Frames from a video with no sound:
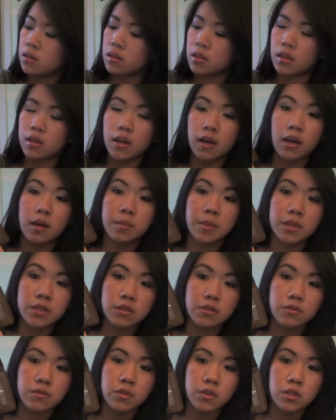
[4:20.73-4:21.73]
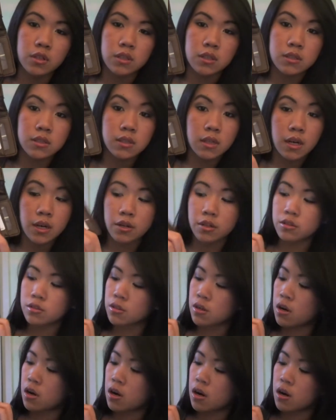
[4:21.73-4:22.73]
Then I have my Sephora Insiders
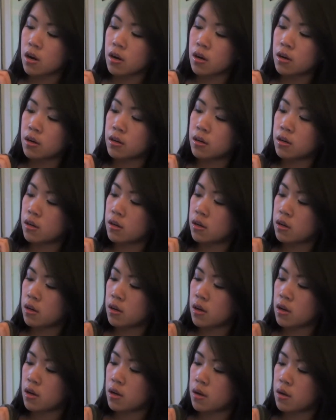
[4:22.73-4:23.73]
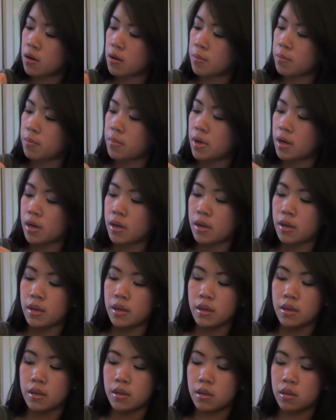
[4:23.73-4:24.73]
card.
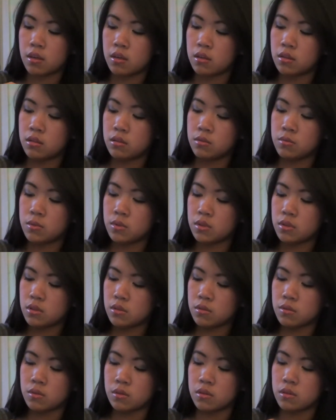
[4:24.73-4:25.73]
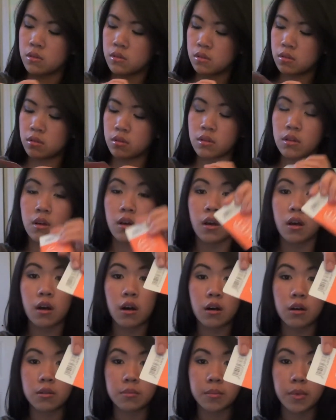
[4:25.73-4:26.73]
What is this one?
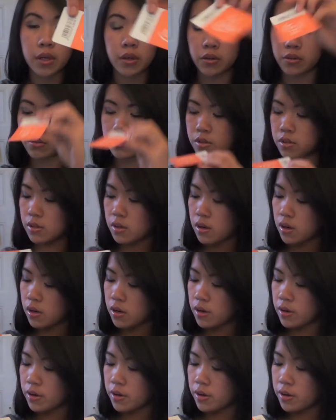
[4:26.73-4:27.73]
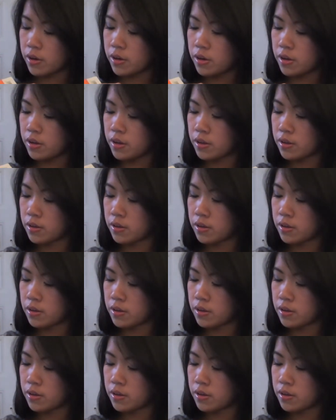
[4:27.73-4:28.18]
Oh, my Ulta card.